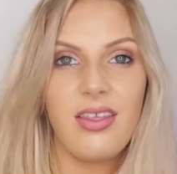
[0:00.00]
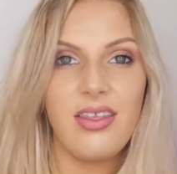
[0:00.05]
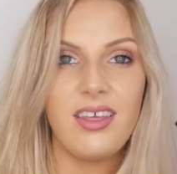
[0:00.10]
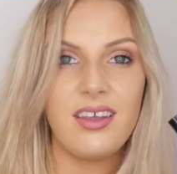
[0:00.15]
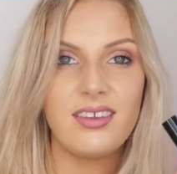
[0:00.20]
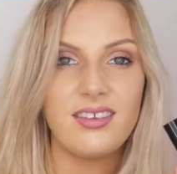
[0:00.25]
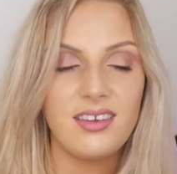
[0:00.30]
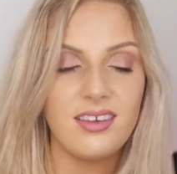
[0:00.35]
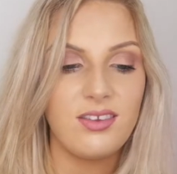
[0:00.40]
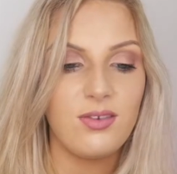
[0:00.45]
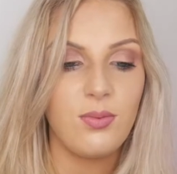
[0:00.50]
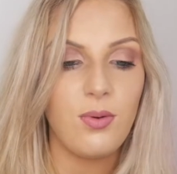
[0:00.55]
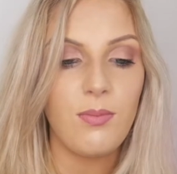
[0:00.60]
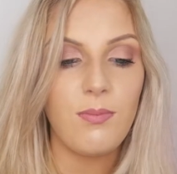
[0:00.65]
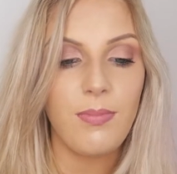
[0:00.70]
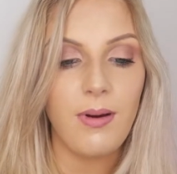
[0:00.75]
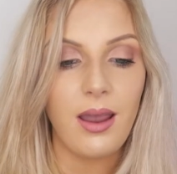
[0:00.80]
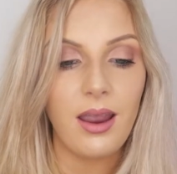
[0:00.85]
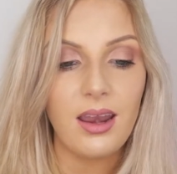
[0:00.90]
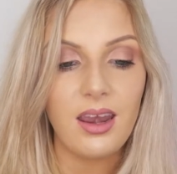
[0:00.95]
This is
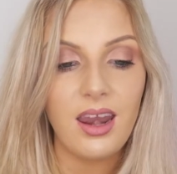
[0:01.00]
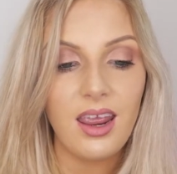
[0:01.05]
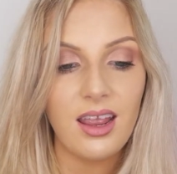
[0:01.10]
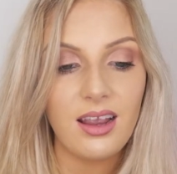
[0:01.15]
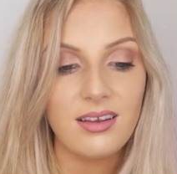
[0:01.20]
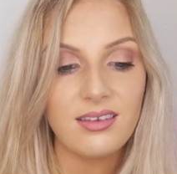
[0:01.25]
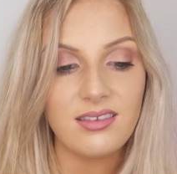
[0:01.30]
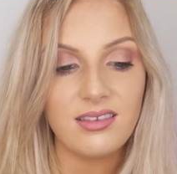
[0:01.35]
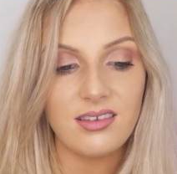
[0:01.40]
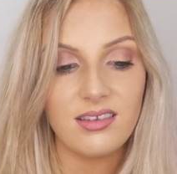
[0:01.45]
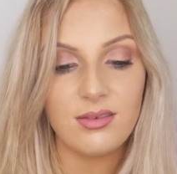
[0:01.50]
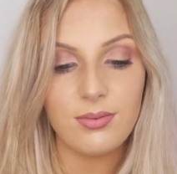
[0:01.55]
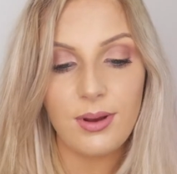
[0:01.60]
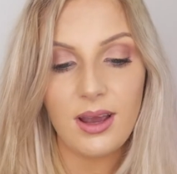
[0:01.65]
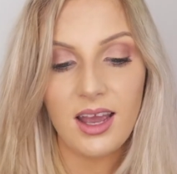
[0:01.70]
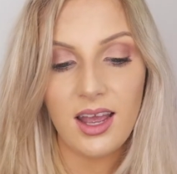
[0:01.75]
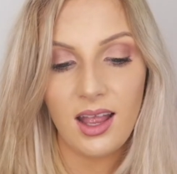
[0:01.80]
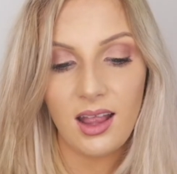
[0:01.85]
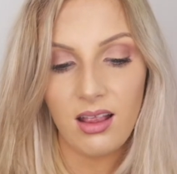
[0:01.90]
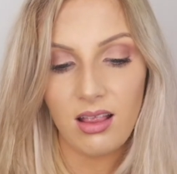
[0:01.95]
one by NYX as
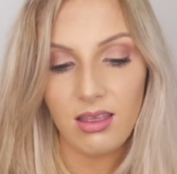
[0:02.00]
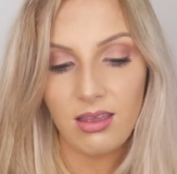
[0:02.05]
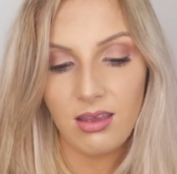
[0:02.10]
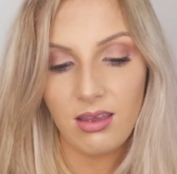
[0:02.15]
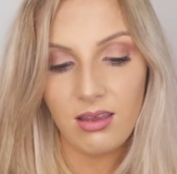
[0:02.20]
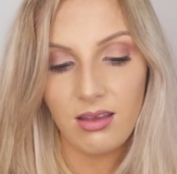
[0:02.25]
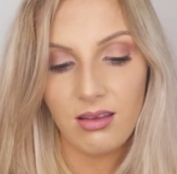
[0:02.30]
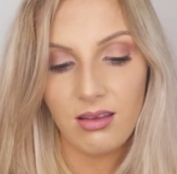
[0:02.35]
well.